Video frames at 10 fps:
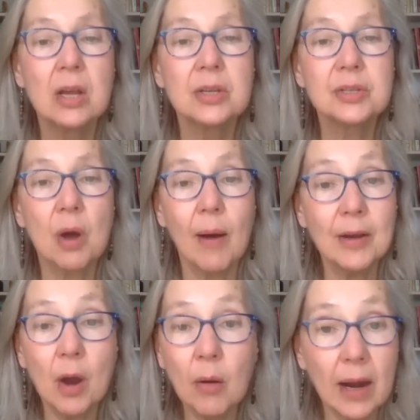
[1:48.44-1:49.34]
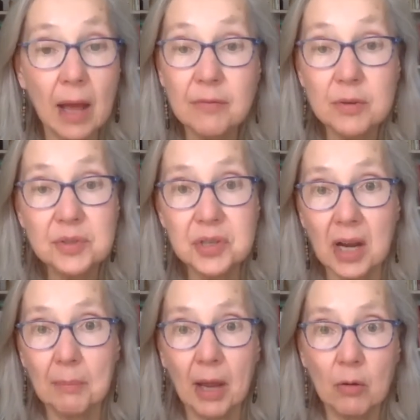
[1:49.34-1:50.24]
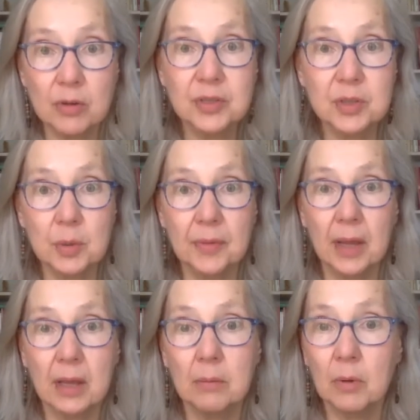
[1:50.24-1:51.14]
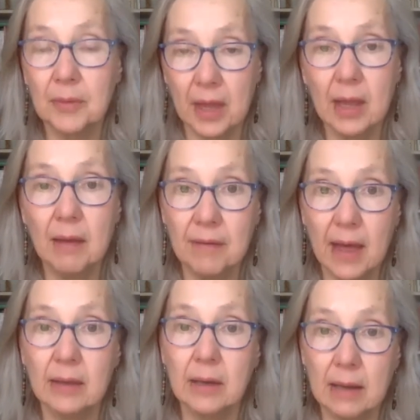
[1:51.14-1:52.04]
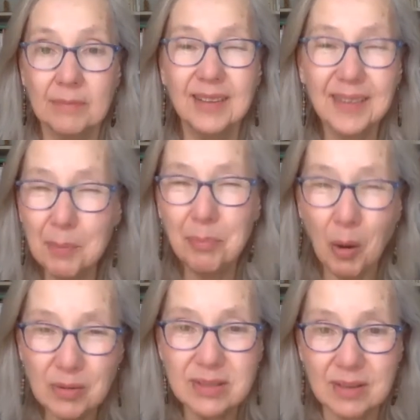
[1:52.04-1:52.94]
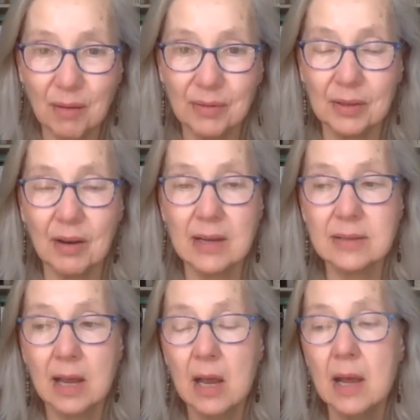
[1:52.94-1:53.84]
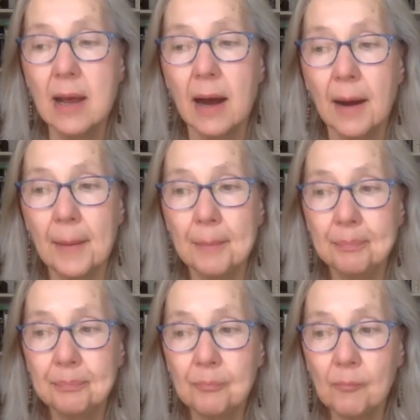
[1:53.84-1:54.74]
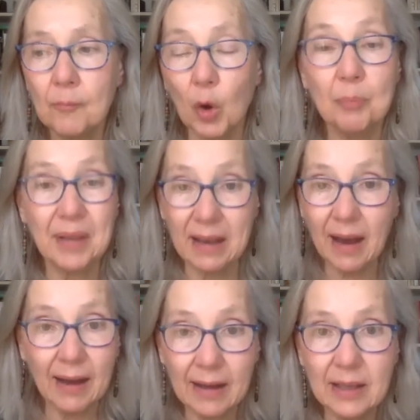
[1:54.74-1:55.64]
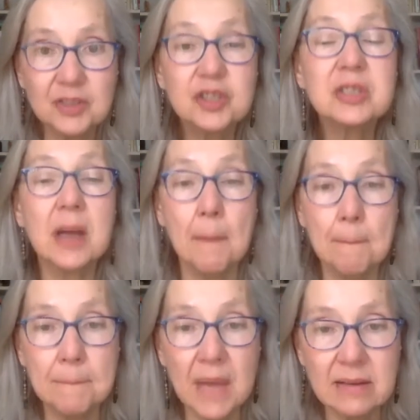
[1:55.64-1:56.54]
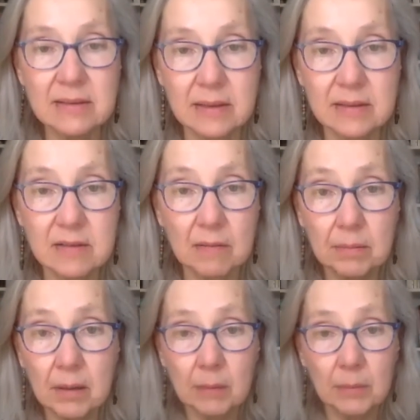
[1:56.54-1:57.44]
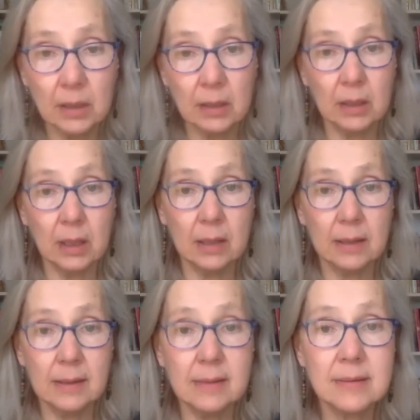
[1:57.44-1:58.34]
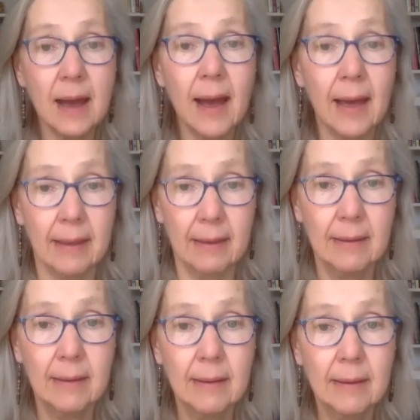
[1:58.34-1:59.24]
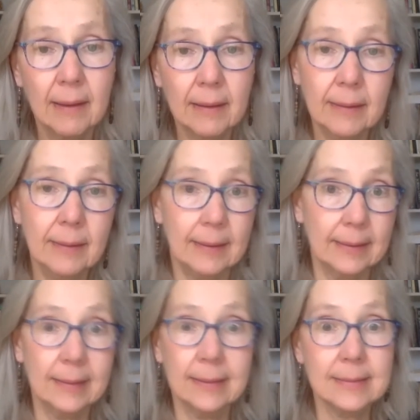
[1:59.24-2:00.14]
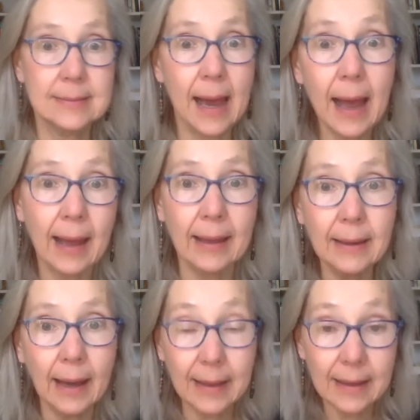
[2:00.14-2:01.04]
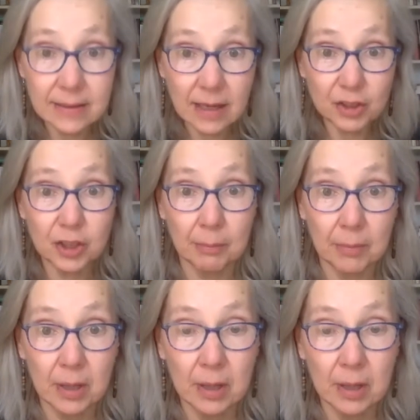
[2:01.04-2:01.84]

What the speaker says: So I know, and I've used it on my horses when they have had, they poke stuff in their eyes, or pink eye. It's just amazing stuff. How am I going to get it in his eye? I can't get it in his eye. I can't touch him.